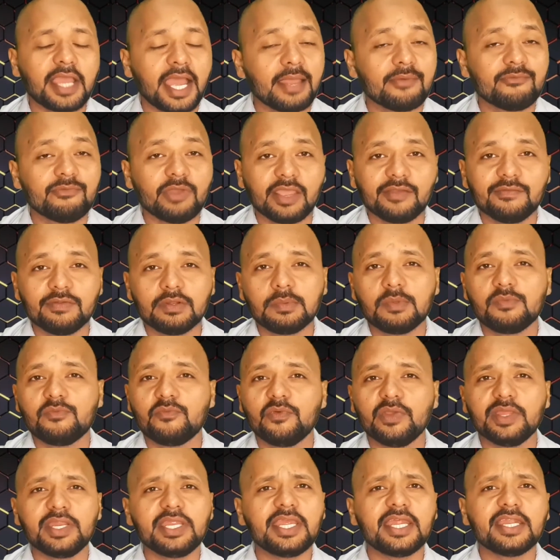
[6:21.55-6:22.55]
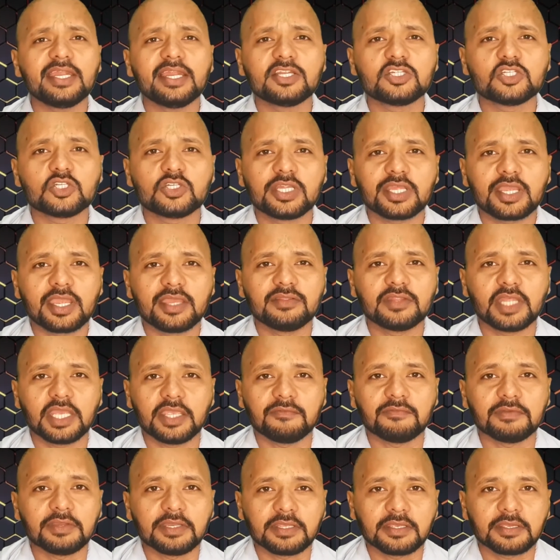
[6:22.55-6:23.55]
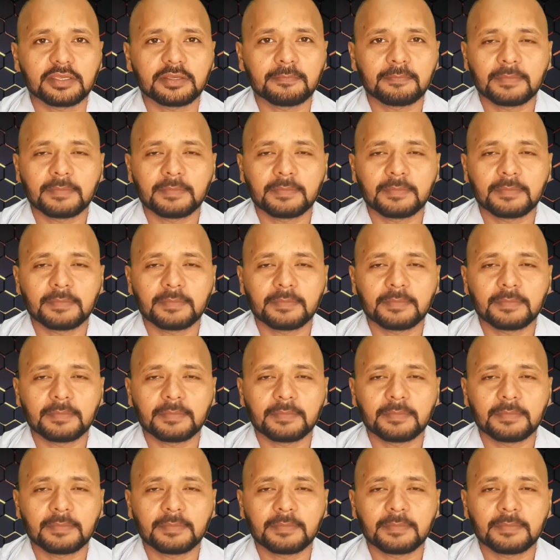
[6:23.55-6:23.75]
I will be very energetic in the evening.